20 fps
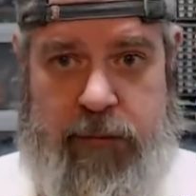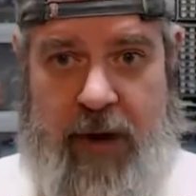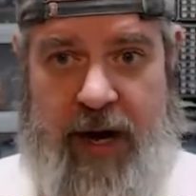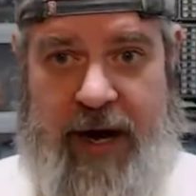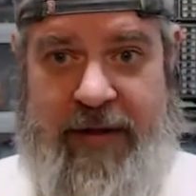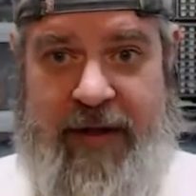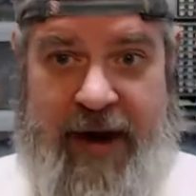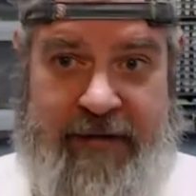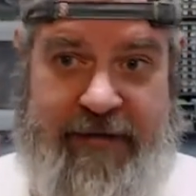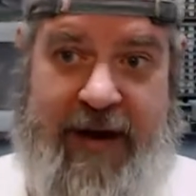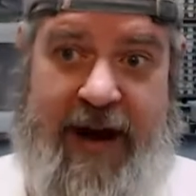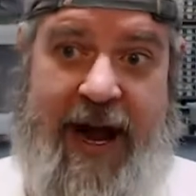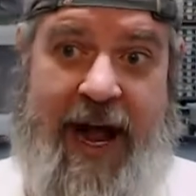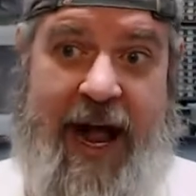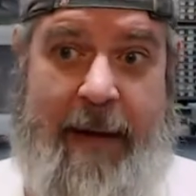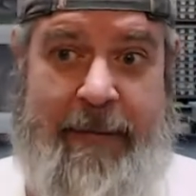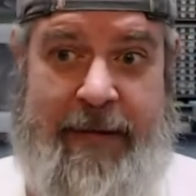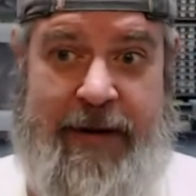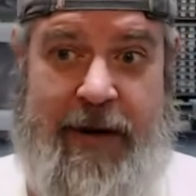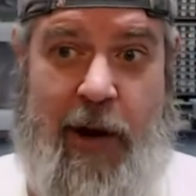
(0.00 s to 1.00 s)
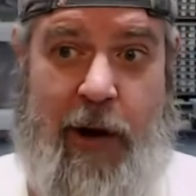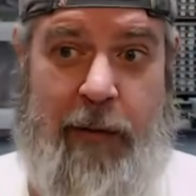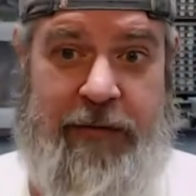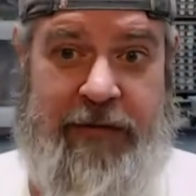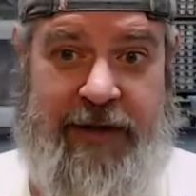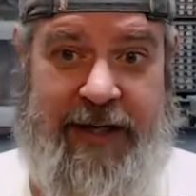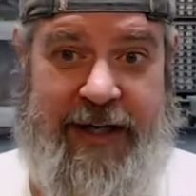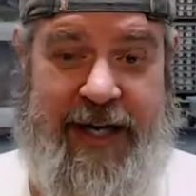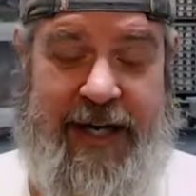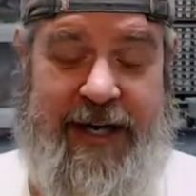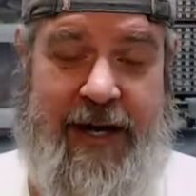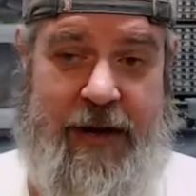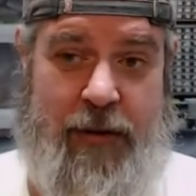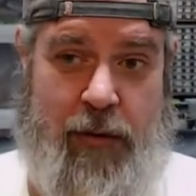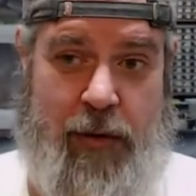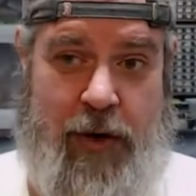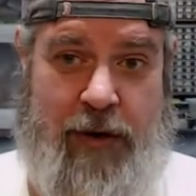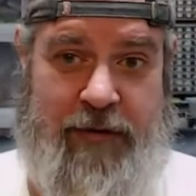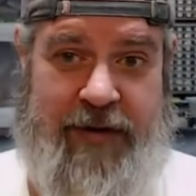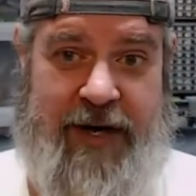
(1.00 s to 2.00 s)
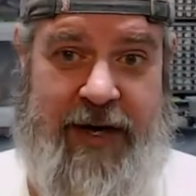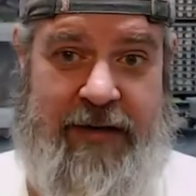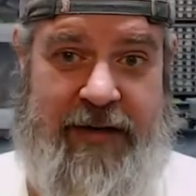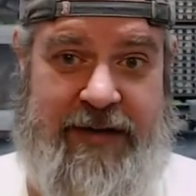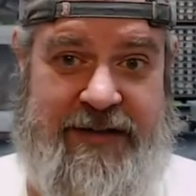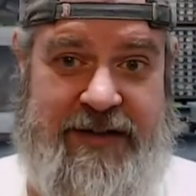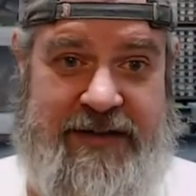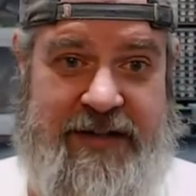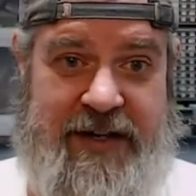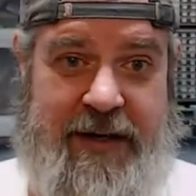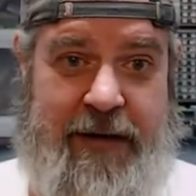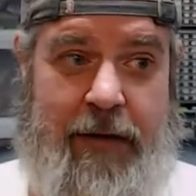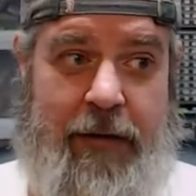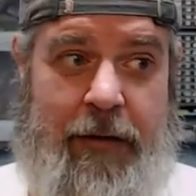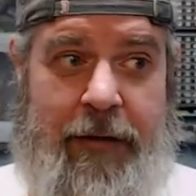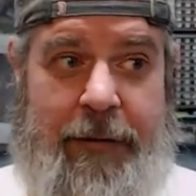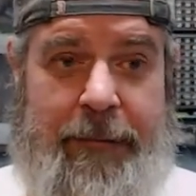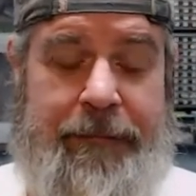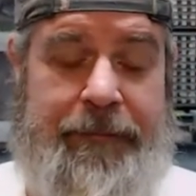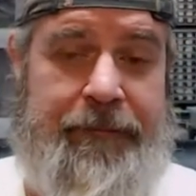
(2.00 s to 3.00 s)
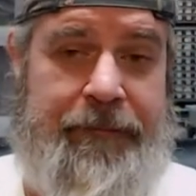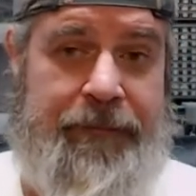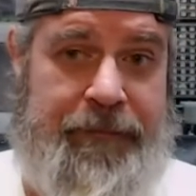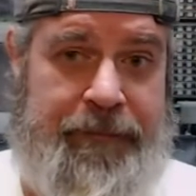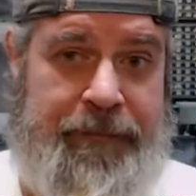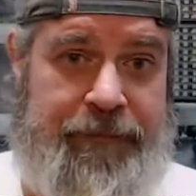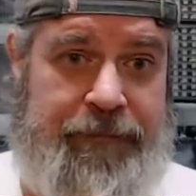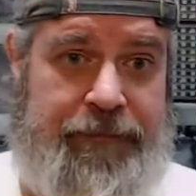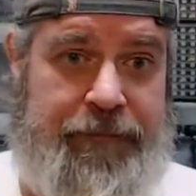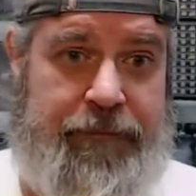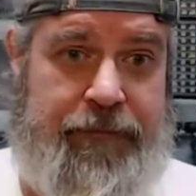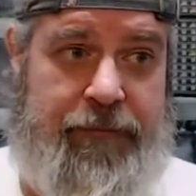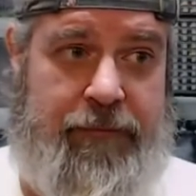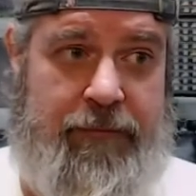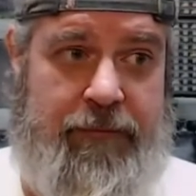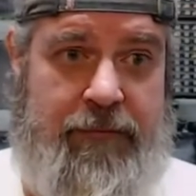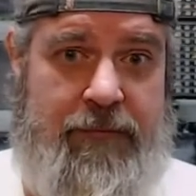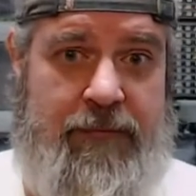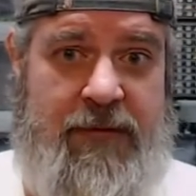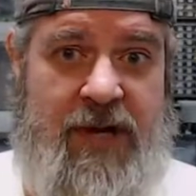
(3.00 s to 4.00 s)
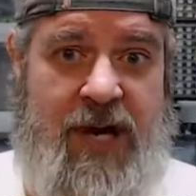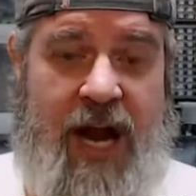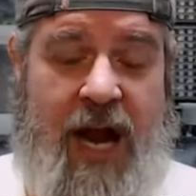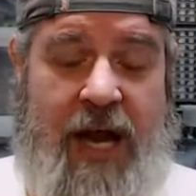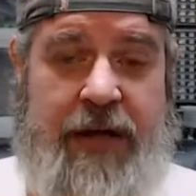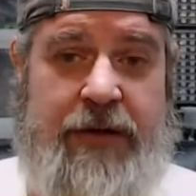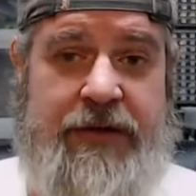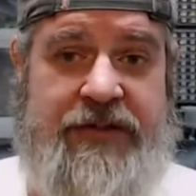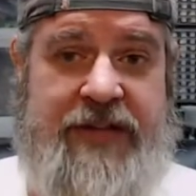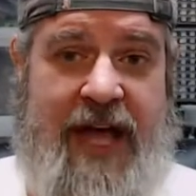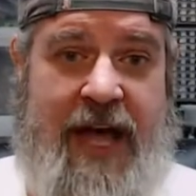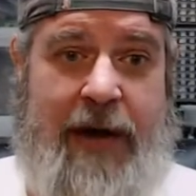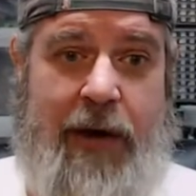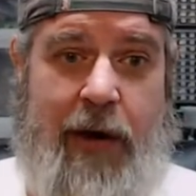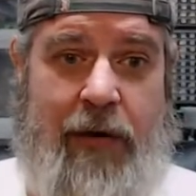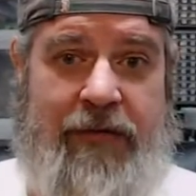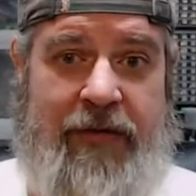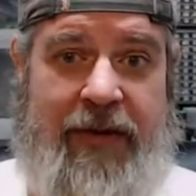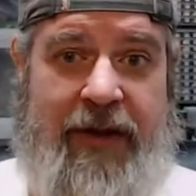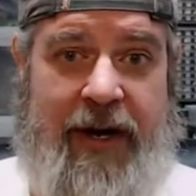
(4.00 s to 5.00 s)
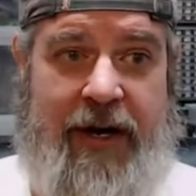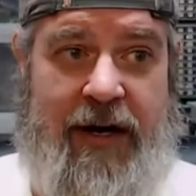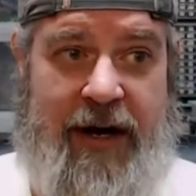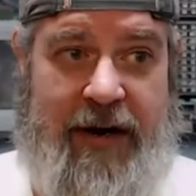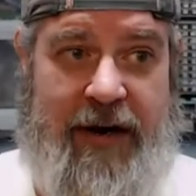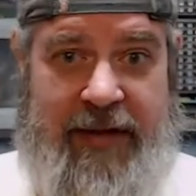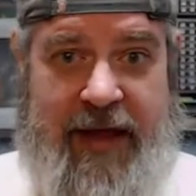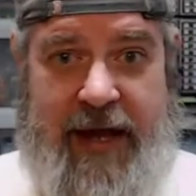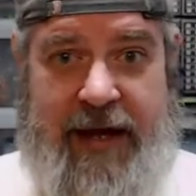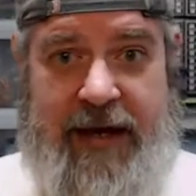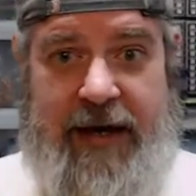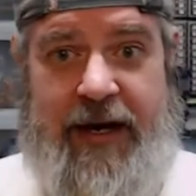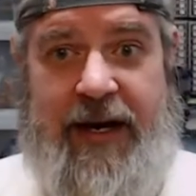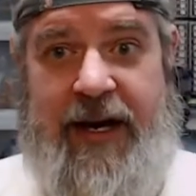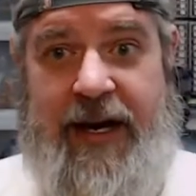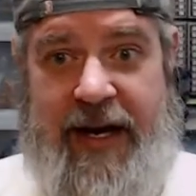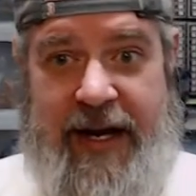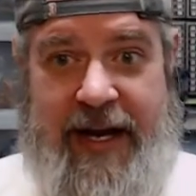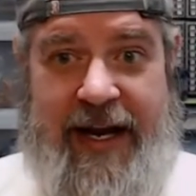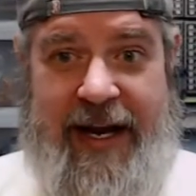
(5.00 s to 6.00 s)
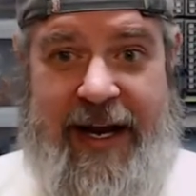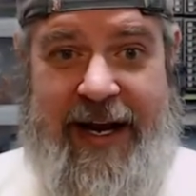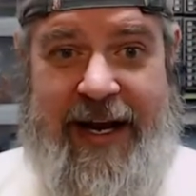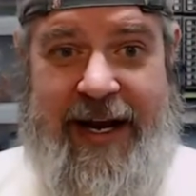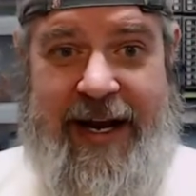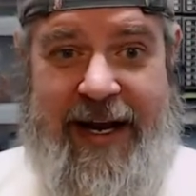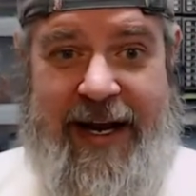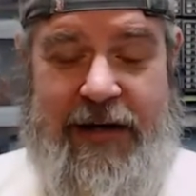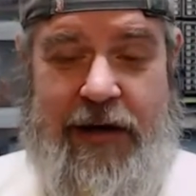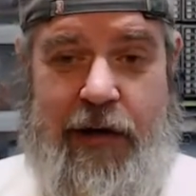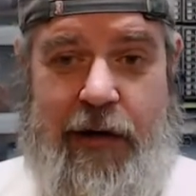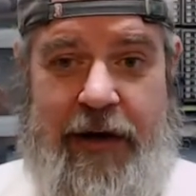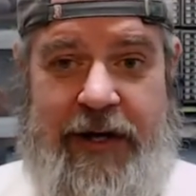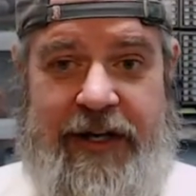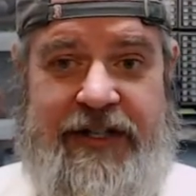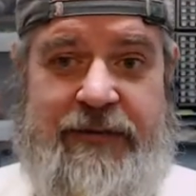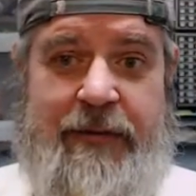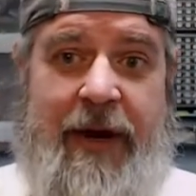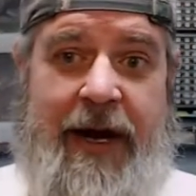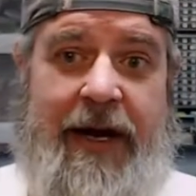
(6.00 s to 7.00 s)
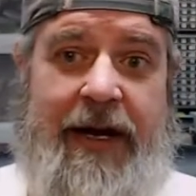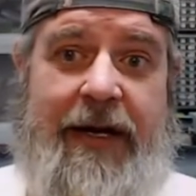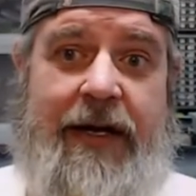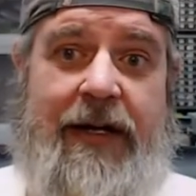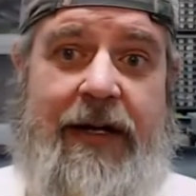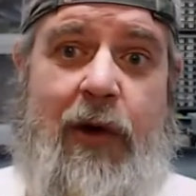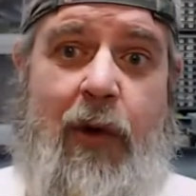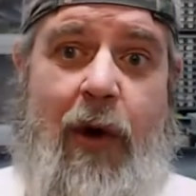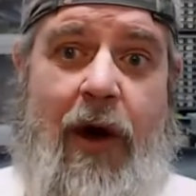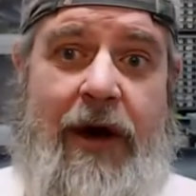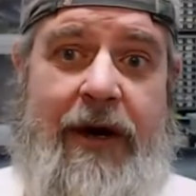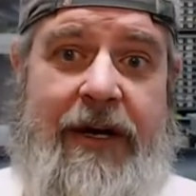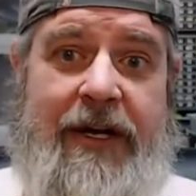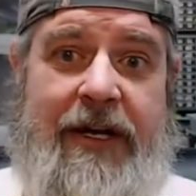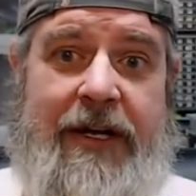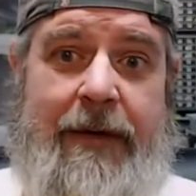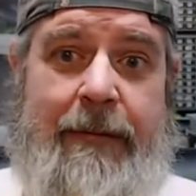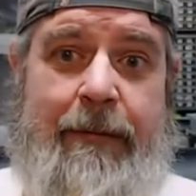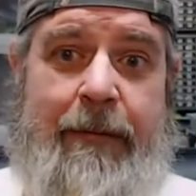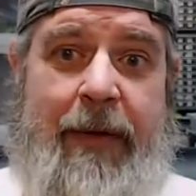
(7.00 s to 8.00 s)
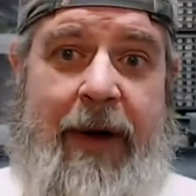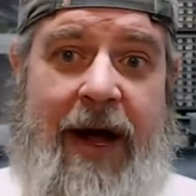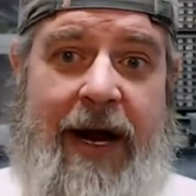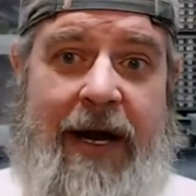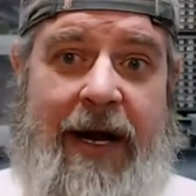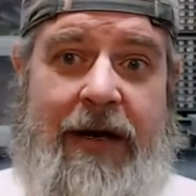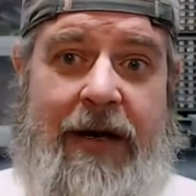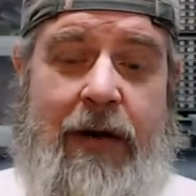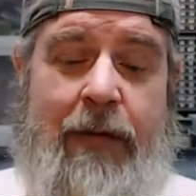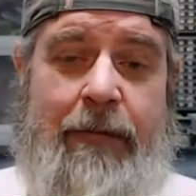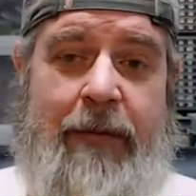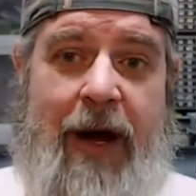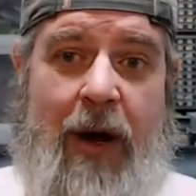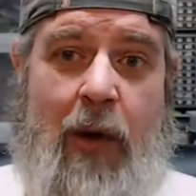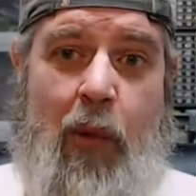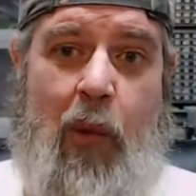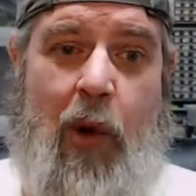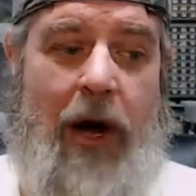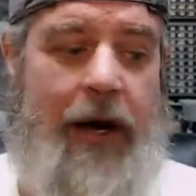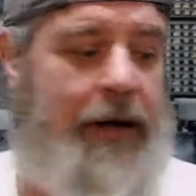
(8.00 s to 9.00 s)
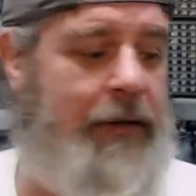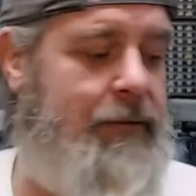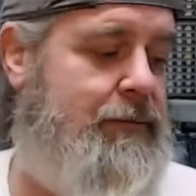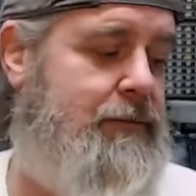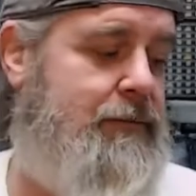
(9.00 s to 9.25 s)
And then if I happen, hopefully, to get another one over here that's a single, I use that over there and then increase my quantity back by 1.